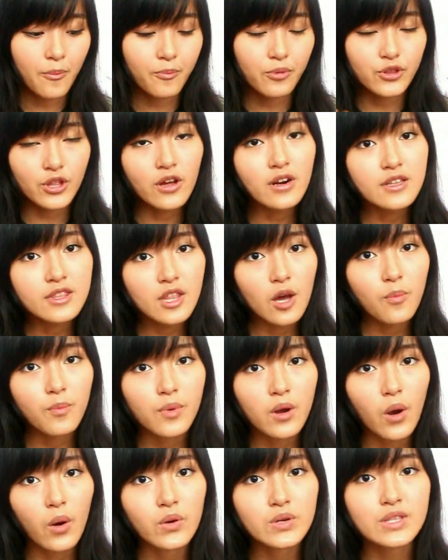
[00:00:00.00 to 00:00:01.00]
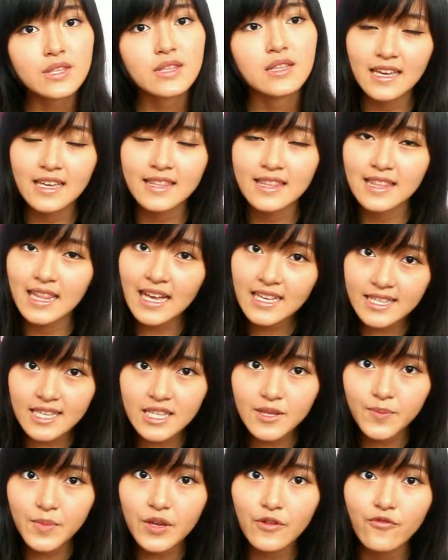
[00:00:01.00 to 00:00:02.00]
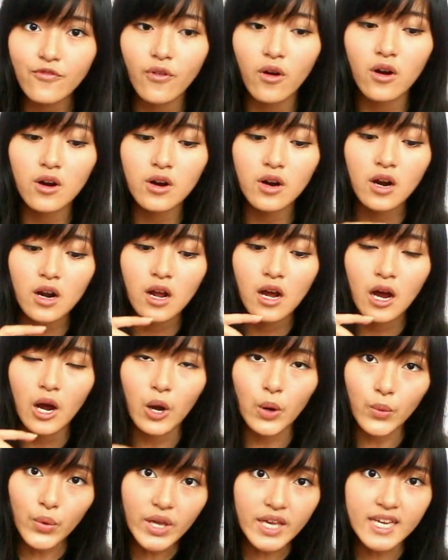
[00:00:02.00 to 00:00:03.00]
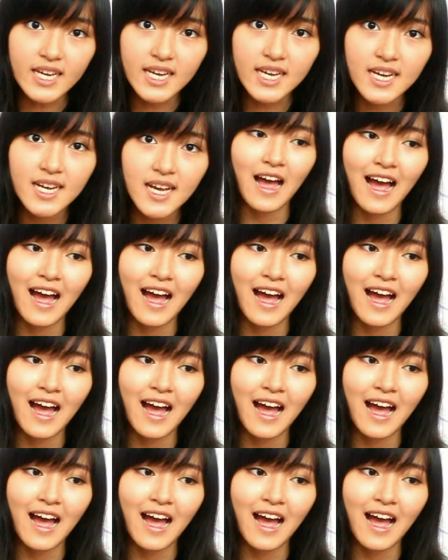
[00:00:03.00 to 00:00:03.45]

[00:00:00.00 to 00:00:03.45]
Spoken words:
put on a top coat. It lasted me for a week.